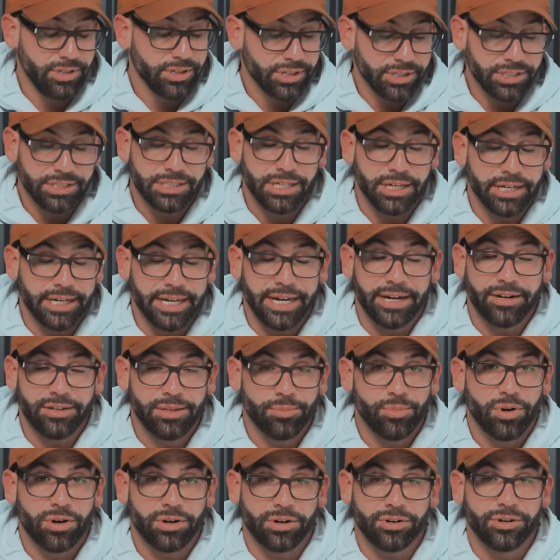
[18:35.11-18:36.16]
you're just going to carry the
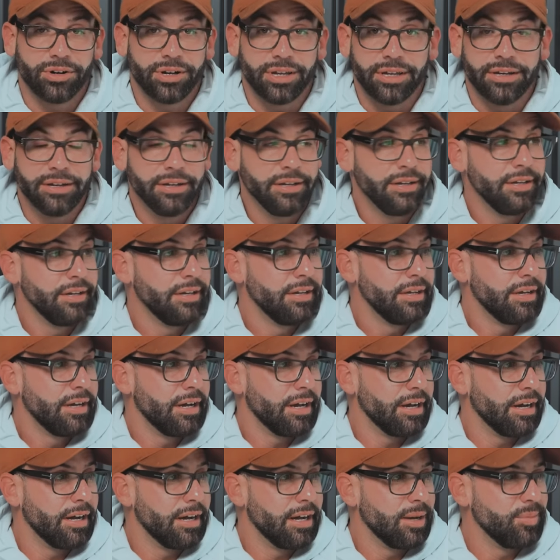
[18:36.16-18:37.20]
bar crooked.
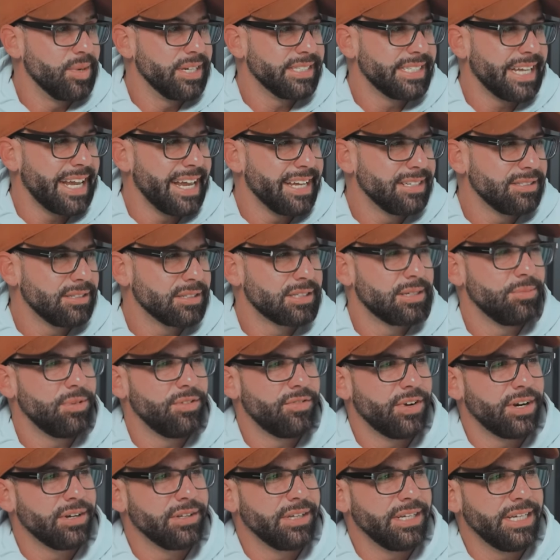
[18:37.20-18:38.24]
And his hands look to be
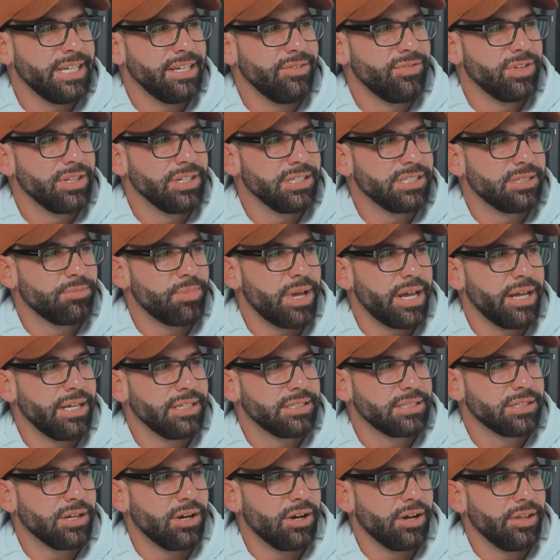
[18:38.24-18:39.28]
fairly evenly
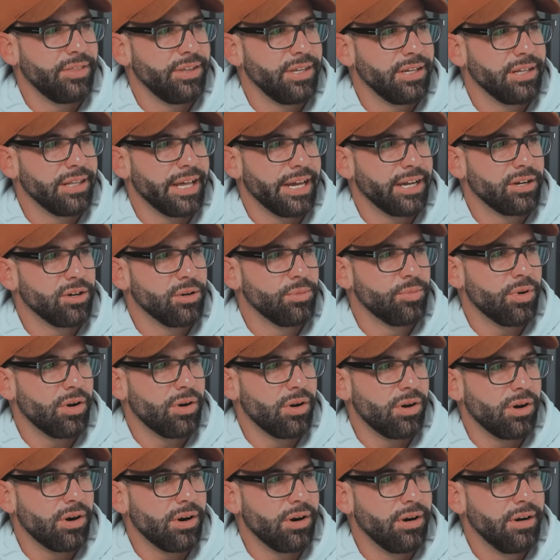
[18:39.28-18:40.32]
spaced on the Eleiko
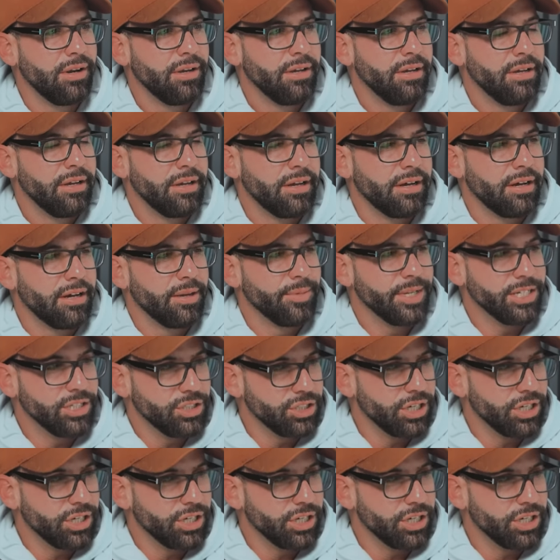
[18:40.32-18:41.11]
bar in